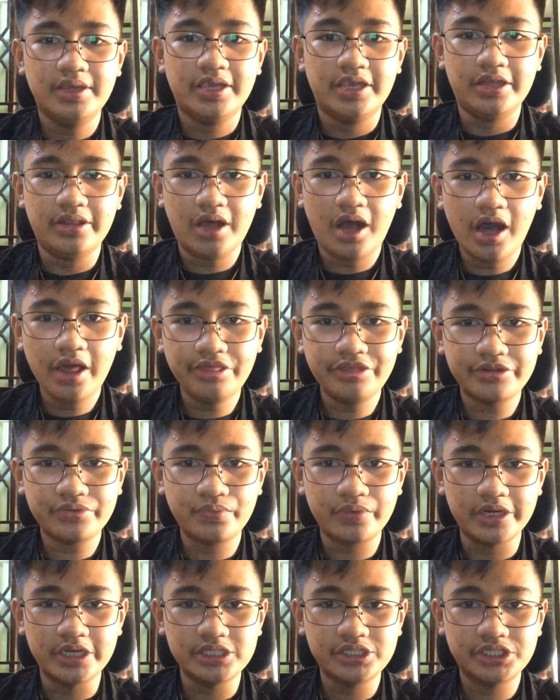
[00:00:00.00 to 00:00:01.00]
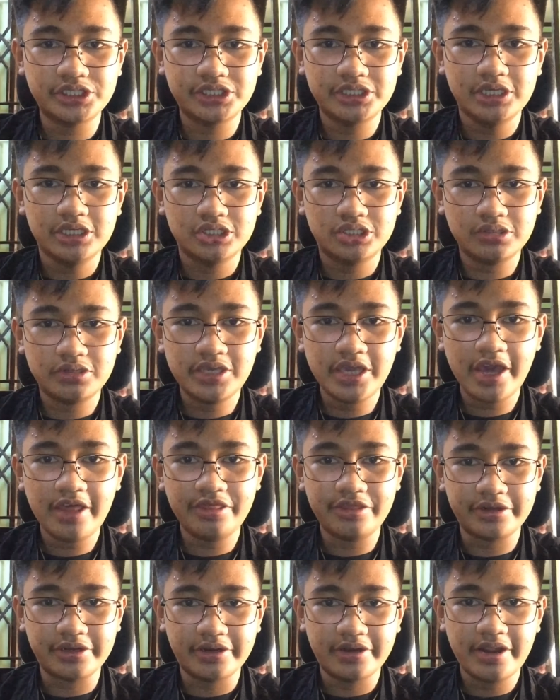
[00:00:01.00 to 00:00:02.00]
In other words,
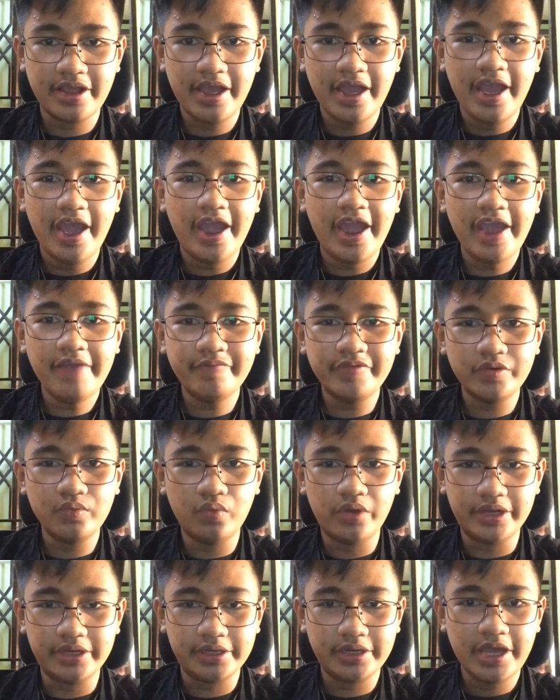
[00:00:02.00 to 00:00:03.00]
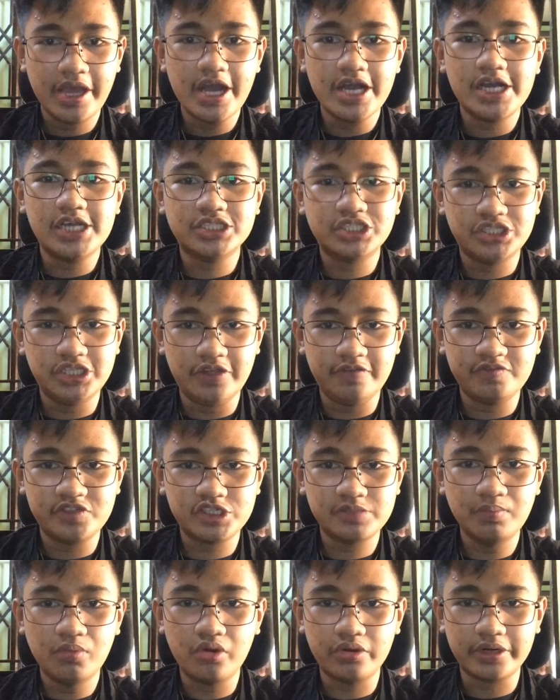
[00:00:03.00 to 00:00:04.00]
together, everyone
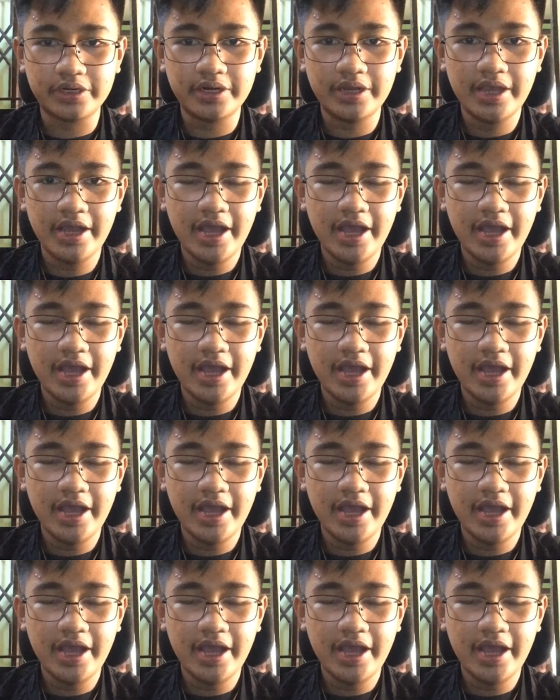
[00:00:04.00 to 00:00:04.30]
achieves more.